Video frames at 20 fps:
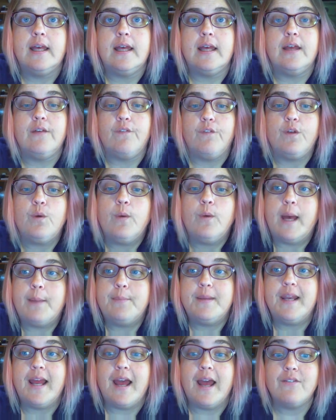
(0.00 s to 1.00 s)
If you
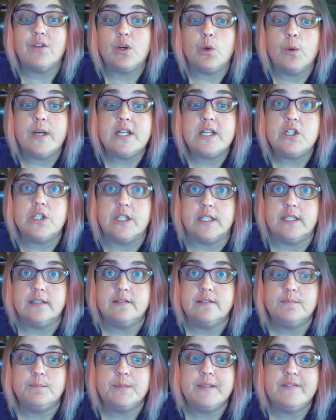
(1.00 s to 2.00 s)
happen to have a question,
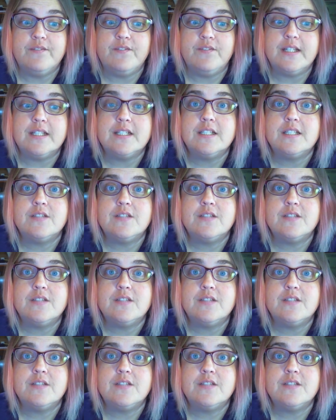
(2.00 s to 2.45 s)
feel